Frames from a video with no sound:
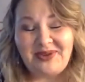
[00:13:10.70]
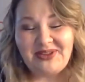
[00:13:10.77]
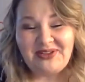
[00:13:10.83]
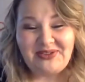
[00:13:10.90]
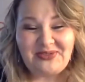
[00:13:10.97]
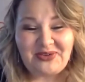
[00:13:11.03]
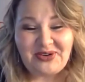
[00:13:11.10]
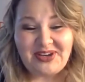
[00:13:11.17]
We
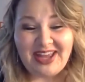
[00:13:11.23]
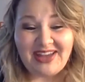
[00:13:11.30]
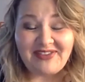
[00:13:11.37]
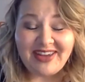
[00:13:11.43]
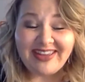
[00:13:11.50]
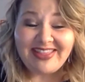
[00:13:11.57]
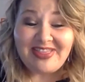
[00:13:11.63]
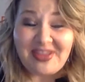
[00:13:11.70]
look forward to
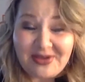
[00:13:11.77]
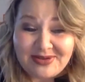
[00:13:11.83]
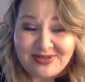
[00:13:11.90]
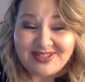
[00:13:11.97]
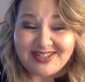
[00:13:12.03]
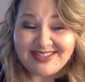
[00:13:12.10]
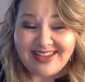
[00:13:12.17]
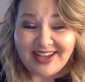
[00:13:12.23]
having those
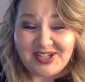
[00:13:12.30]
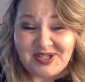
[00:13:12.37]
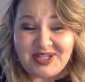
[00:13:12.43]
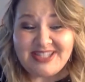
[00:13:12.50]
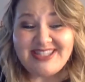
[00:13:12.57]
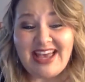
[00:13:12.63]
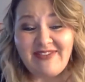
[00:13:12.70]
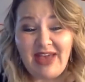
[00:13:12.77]

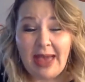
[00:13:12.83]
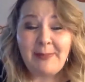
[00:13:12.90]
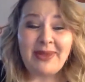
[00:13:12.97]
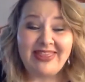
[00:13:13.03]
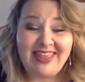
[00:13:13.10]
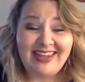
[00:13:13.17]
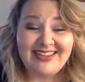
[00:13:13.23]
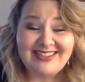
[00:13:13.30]
discussions. Have a
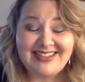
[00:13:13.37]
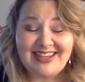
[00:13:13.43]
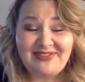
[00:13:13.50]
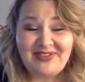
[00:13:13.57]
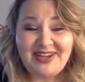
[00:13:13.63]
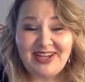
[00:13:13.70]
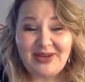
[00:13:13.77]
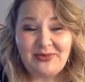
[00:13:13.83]
happy
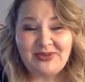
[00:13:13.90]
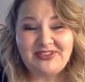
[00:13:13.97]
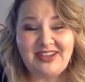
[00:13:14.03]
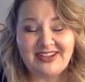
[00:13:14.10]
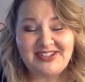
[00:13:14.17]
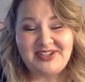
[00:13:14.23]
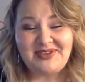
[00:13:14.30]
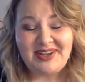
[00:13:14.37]
Thanksgiving, and we'll
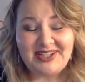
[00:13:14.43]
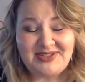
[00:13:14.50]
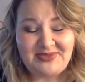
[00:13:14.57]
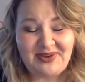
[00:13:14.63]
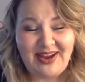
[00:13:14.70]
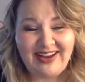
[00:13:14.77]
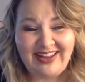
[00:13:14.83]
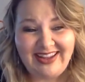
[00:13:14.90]
talk to you next
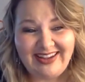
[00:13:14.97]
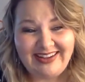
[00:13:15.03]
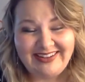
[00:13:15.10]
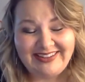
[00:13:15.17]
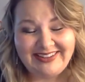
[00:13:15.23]
Friday.